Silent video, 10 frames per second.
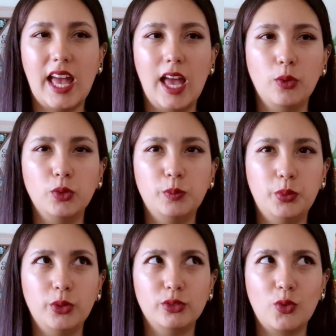I would
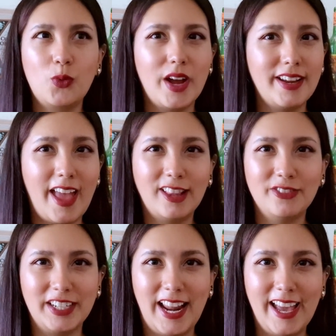put One Hell
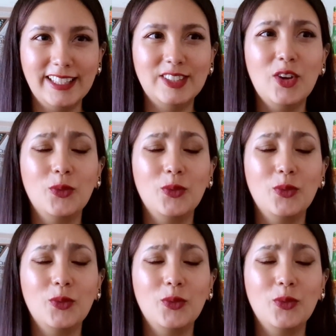of a Night,